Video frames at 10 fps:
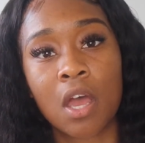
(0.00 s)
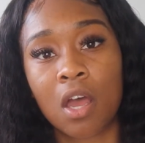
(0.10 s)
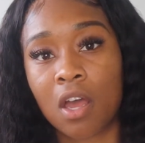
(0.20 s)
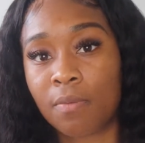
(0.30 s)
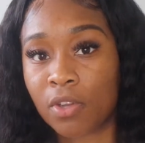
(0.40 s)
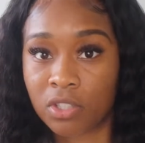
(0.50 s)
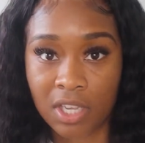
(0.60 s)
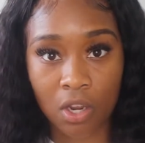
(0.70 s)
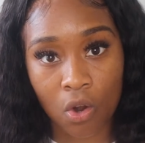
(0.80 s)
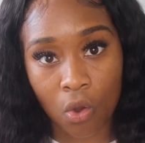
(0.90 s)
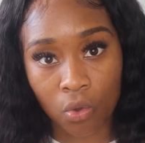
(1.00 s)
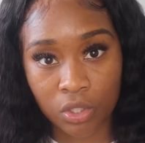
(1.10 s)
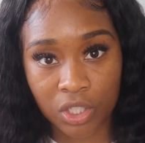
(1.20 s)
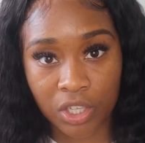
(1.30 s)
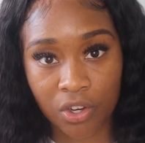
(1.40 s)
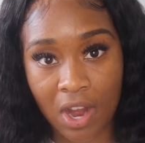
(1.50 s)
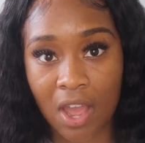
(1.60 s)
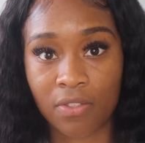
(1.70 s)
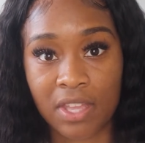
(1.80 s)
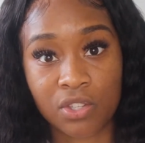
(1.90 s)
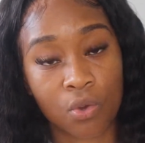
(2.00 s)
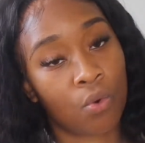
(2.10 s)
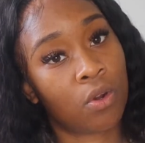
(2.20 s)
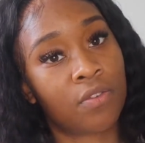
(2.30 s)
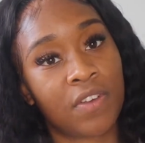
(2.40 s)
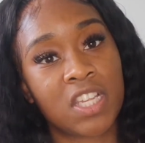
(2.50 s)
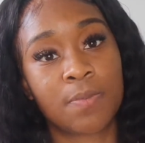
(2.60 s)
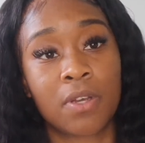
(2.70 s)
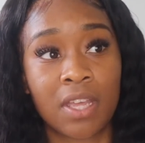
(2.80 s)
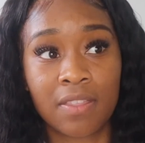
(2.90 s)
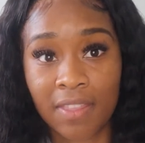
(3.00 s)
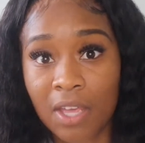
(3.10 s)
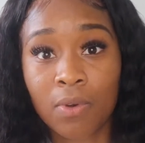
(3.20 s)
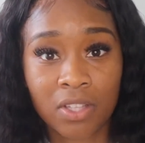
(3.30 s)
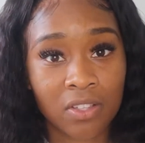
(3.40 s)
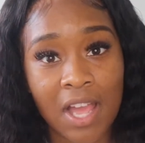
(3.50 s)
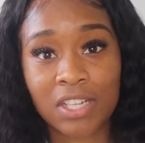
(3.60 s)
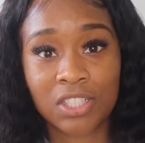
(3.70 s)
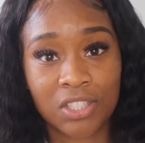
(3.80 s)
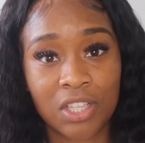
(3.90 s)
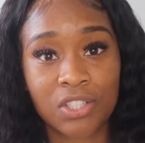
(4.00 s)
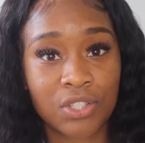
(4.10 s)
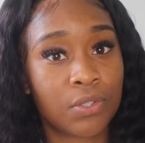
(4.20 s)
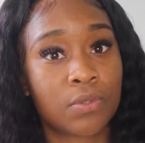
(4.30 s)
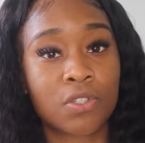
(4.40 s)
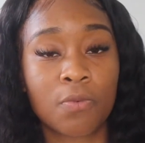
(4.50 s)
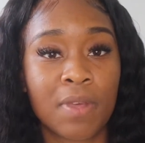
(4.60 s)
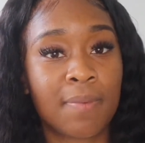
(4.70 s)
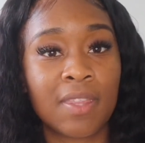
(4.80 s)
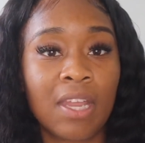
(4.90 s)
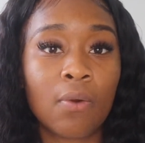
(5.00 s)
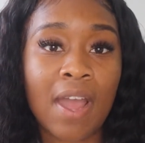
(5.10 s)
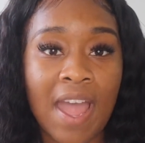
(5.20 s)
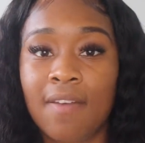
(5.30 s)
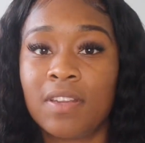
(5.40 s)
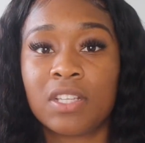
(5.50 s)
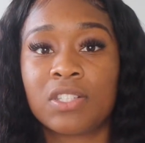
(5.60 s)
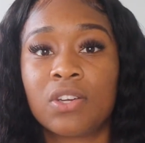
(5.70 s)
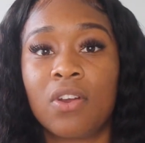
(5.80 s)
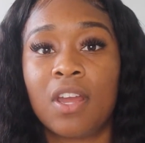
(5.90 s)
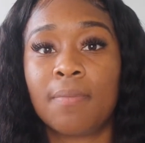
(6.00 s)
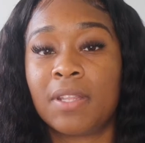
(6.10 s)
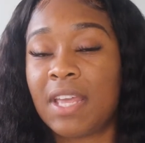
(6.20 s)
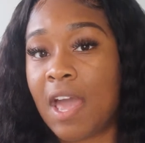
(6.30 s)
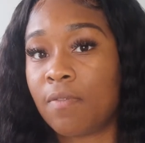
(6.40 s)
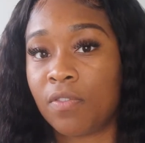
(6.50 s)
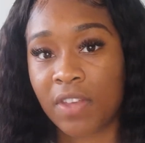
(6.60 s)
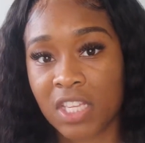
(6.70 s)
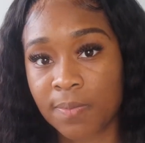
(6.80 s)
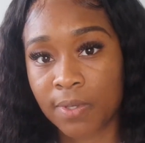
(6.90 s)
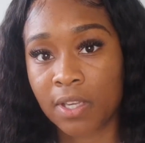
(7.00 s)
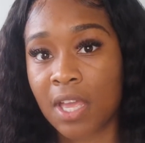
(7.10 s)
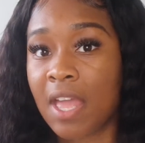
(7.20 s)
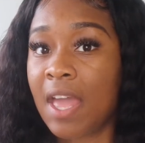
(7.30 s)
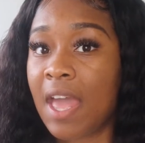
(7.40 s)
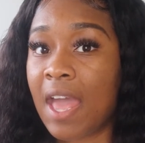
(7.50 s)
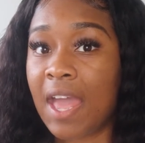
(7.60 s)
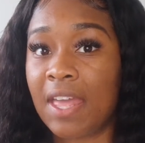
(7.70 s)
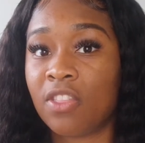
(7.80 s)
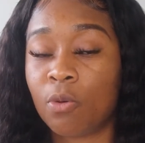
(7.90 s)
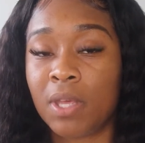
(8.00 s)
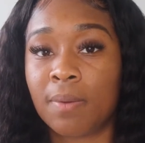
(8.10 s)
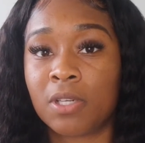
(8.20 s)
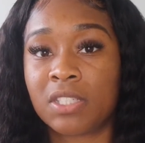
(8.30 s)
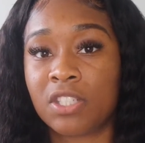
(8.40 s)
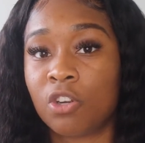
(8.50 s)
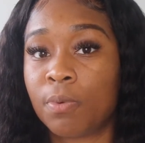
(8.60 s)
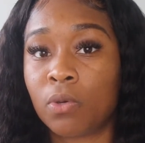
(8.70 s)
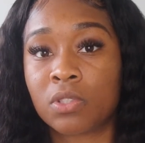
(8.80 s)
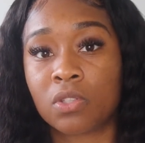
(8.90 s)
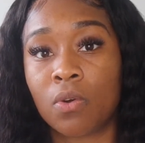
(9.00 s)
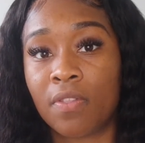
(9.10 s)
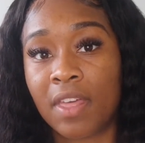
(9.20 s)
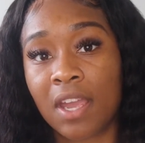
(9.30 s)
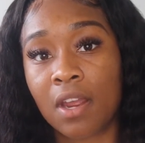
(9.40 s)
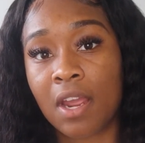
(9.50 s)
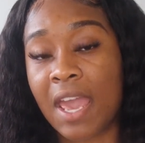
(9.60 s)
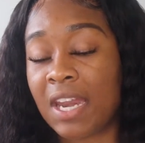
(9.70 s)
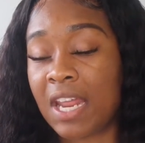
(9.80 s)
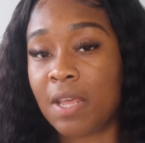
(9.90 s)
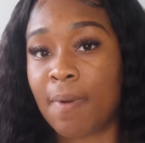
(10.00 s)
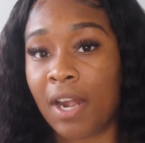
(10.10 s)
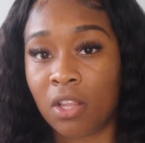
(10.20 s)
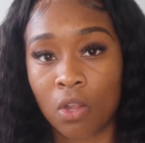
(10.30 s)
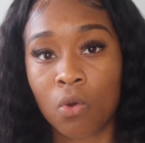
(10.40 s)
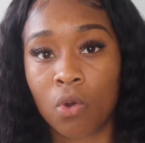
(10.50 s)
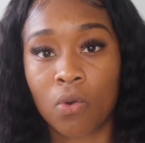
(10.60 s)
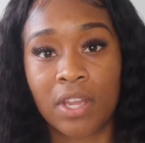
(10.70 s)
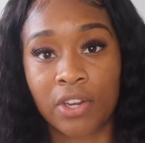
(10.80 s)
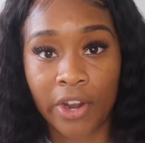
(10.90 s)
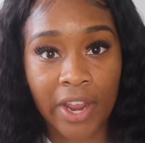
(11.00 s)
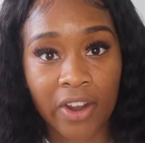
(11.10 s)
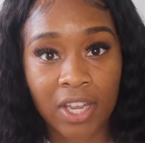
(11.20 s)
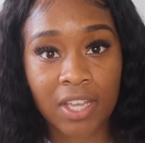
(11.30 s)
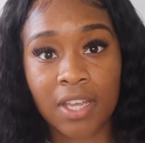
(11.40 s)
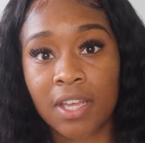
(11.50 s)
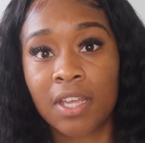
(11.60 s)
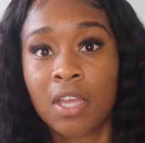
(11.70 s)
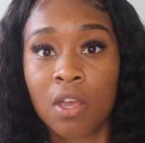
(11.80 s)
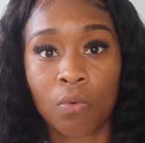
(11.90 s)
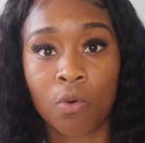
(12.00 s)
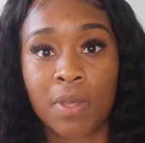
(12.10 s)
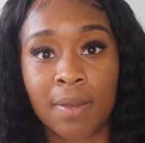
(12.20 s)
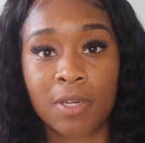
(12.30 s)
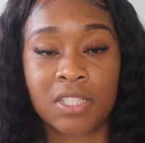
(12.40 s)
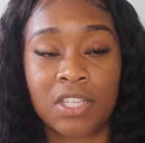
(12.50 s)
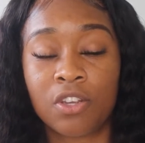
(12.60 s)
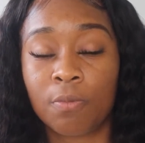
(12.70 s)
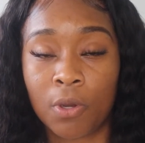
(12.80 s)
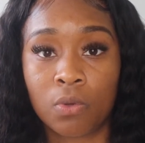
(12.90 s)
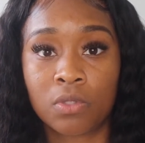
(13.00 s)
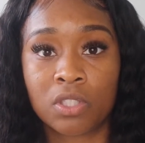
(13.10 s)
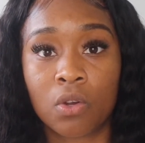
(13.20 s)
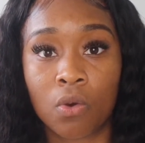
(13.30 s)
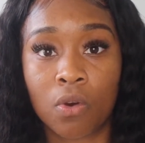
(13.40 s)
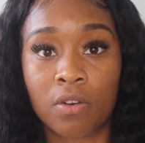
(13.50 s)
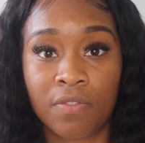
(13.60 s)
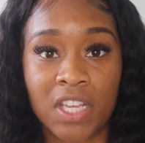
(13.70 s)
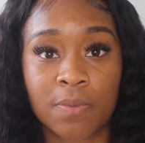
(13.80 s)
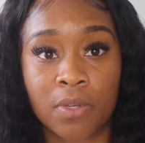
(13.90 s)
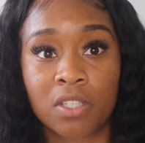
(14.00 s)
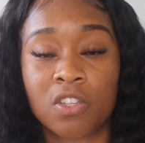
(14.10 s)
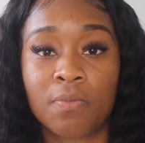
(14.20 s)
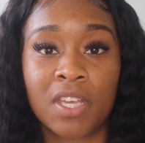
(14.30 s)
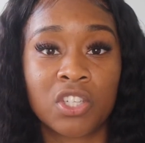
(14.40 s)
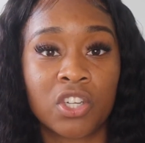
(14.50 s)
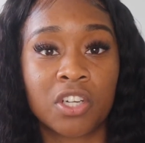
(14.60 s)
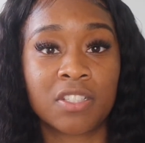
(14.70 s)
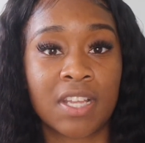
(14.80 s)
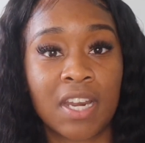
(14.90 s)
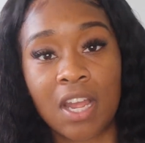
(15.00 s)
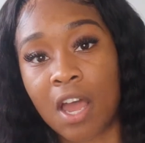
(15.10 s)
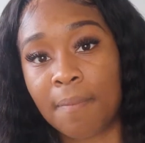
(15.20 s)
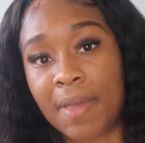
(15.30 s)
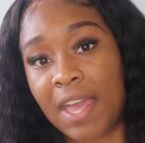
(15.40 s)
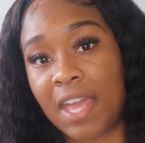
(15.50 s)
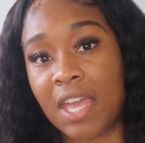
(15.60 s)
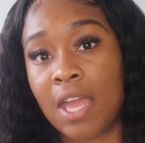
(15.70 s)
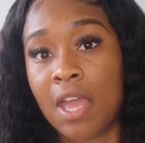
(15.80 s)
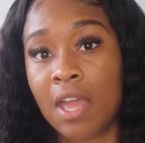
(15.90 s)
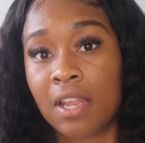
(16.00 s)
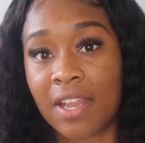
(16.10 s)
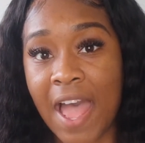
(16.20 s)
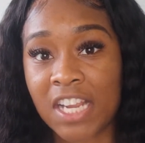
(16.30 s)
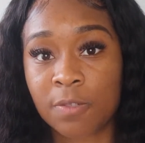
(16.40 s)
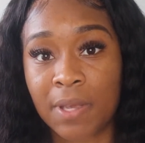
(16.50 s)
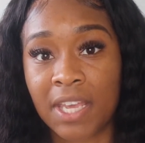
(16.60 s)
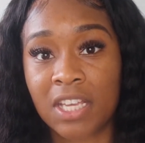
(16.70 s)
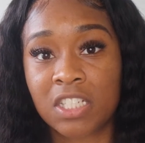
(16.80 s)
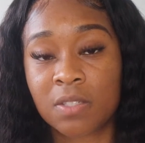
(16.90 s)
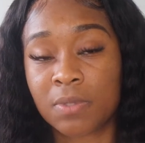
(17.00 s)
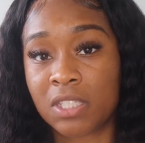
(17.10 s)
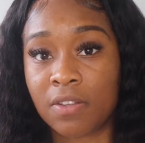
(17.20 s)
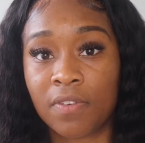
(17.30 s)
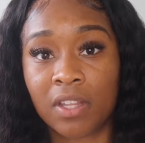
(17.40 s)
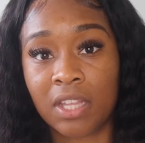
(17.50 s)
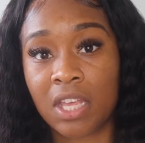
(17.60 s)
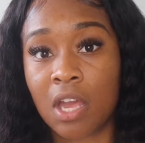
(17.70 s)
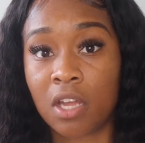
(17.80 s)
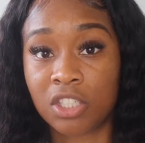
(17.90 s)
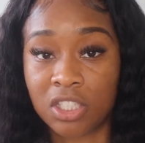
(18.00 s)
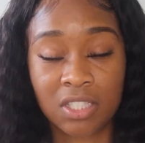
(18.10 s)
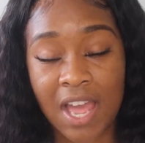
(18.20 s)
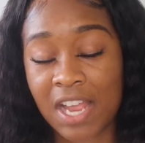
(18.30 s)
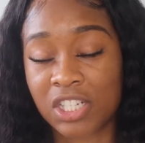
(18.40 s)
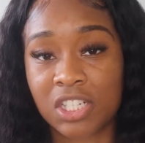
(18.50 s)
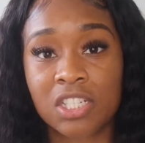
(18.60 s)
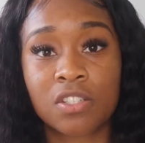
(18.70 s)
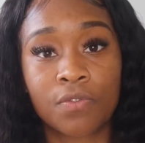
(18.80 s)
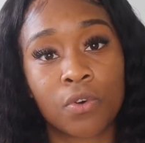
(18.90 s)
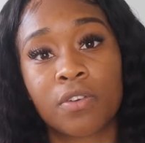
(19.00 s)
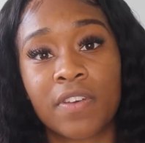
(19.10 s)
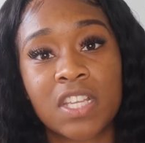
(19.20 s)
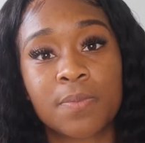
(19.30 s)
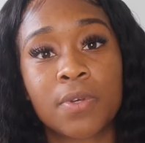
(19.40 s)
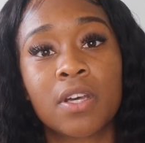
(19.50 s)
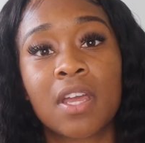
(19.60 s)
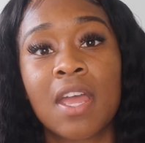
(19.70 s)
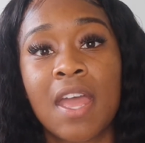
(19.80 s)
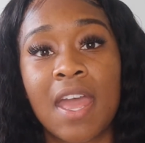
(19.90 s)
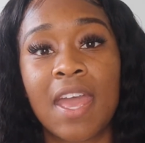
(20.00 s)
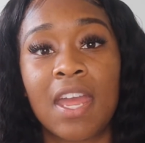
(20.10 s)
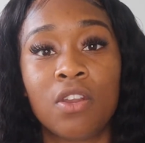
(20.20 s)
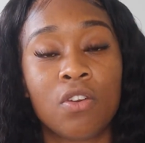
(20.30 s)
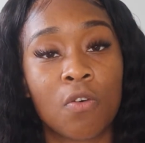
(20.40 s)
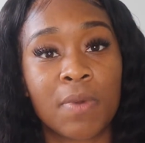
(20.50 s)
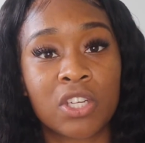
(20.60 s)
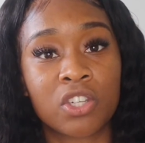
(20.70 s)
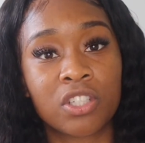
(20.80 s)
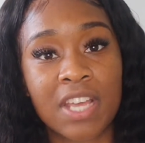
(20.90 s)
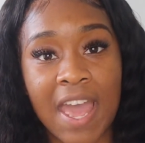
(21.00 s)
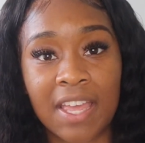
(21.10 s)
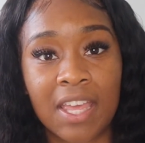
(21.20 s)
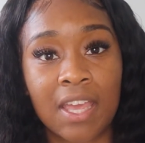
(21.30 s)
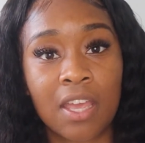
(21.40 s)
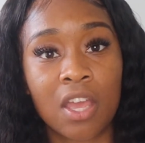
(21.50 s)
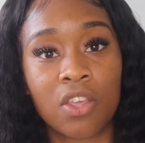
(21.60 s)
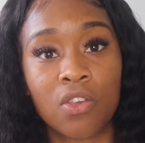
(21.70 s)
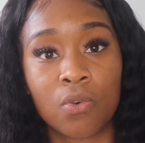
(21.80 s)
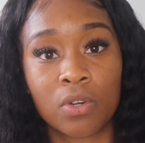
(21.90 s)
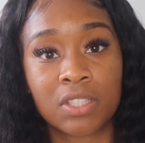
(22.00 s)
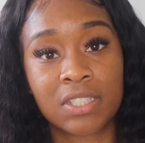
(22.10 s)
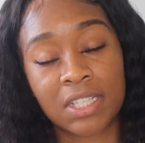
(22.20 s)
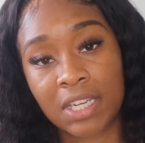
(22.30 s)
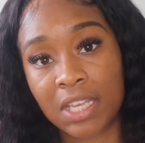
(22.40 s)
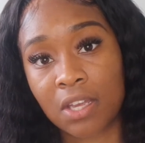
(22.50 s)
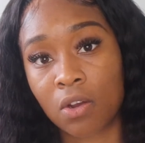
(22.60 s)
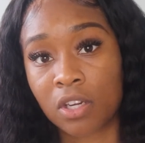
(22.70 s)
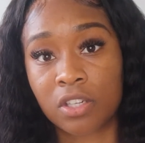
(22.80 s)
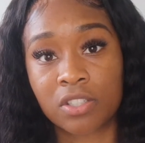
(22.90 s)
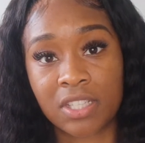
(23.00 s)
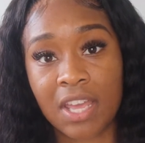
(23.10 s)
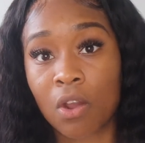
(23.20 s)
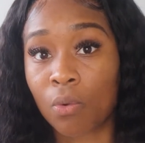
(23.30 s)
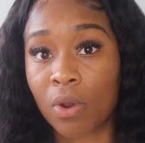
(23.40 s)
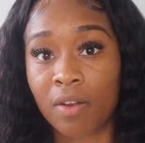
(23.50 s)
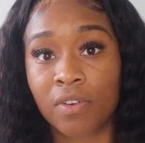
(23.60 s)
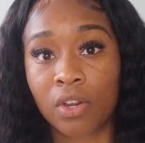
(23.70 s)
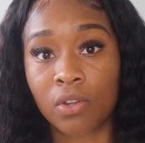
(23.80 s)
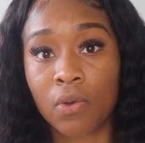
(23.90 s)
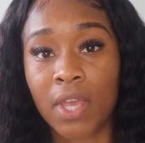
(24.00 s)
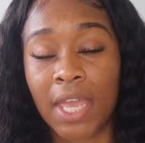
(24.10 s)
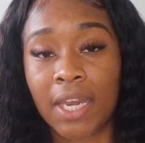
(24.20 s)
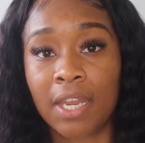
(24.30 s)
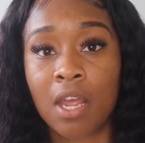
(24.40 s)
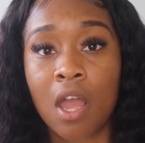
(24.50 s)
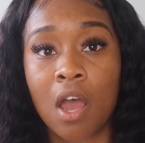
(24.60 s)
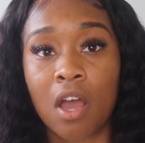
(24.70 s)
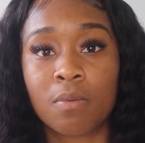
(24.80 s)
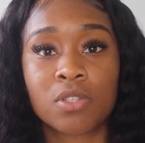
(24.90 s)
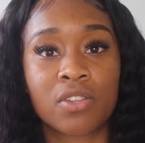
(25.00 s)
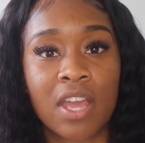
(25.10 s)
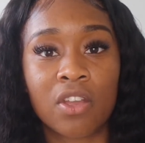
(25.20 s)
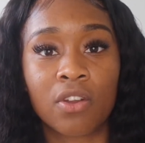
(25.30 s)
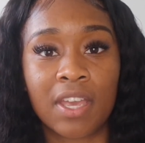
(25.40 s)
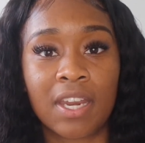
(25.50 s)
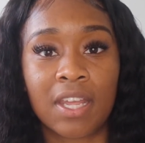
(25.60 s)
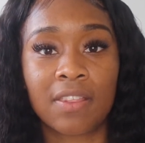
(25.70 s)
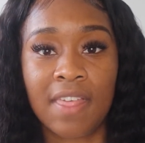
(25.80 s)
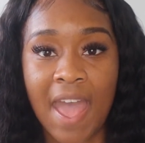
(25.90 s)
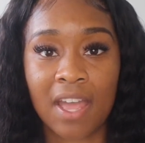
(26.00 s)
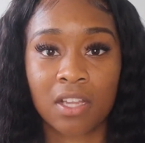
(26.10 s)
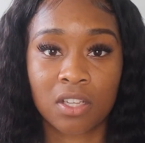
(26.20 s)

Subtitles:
there's like an older crowd that's on Facebook and they want their lashes done too. So maybe they don't have an Instagram, but they have a Facebook, and they'll be able to see your post on there, and anybody local in your area will be able to see your post on Facebook. So make sure you're setting up a lash page specifically, just lashes, for Facebook, and you know, make sure you're tagging your city or your state or wherever you're located, so that you're getting that